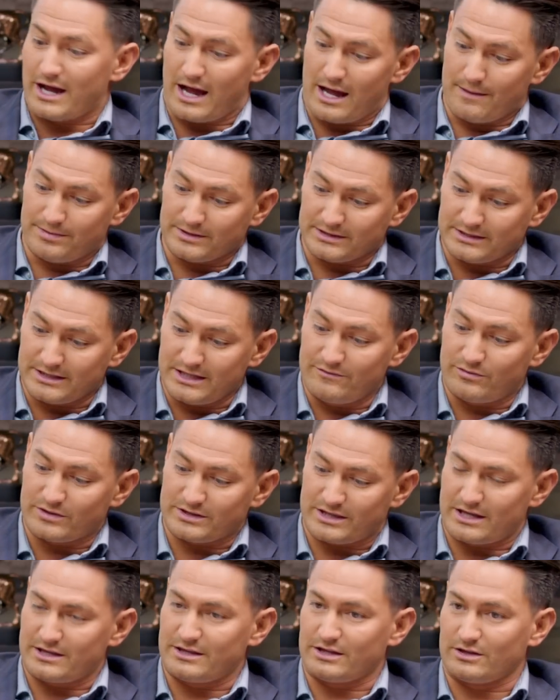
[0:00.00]
I believe
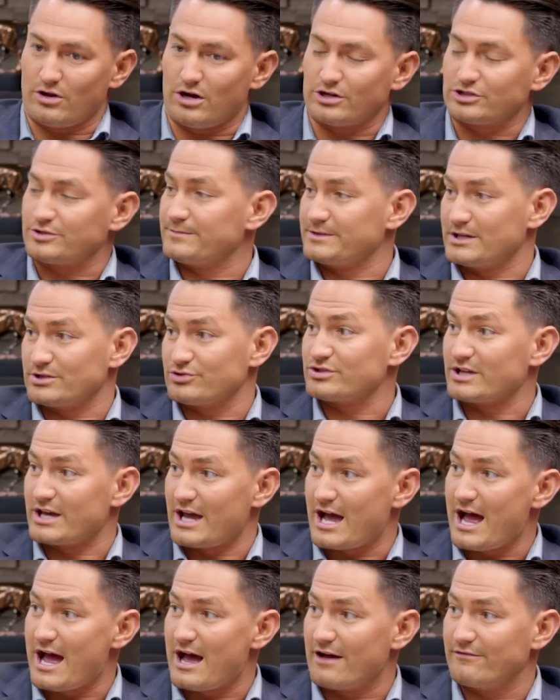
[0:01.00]
in the long-term potential they
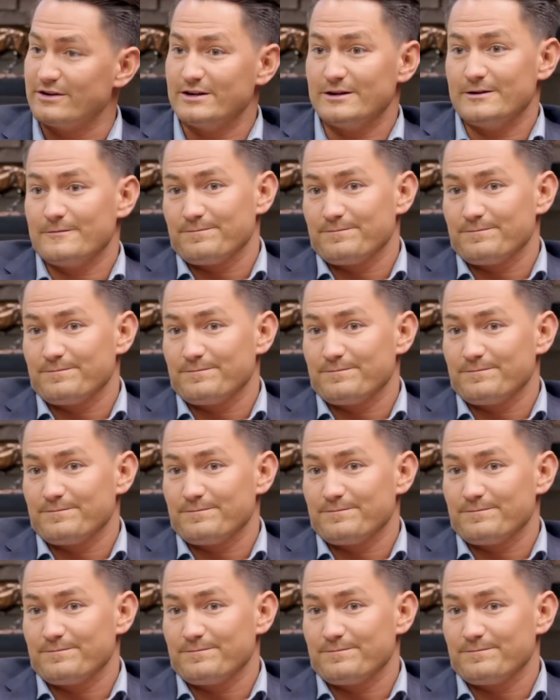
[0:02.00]
have.